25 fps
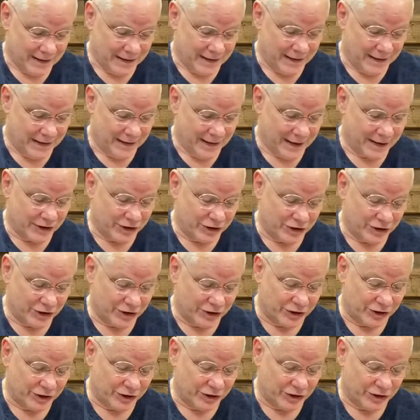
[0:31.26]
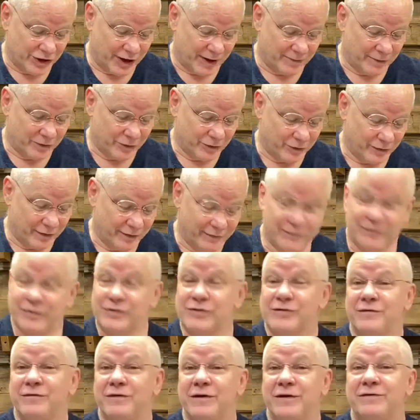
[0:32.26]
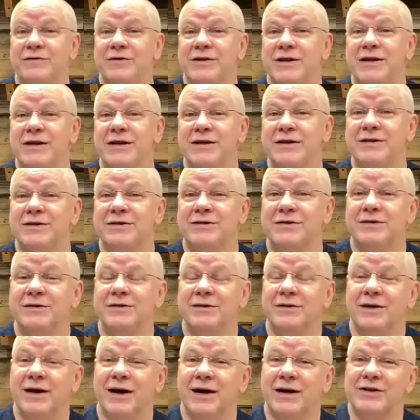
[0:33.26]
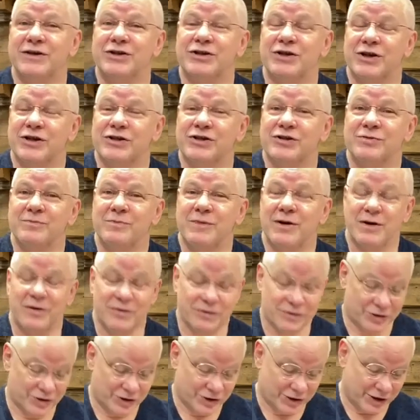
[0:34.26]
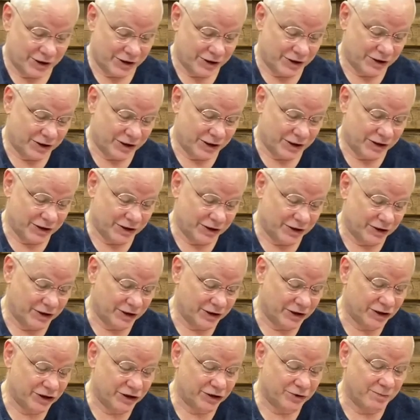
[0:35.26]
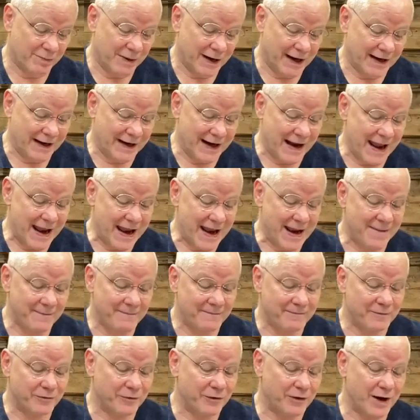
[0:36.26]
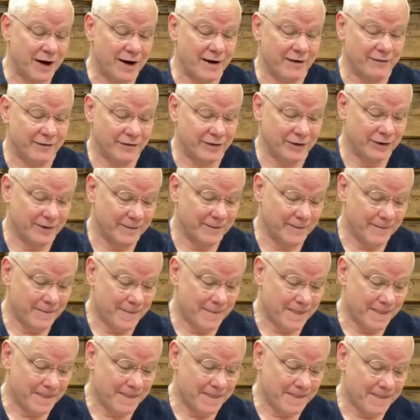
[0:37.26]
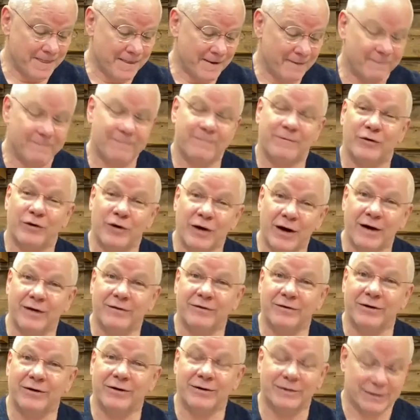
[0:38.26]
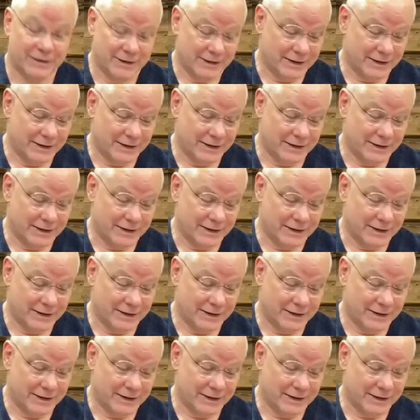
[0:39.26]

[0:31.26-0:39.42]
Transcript: In Exodus chapter 3, verse 15, God says to Moses, he says, this is my name forever, forever.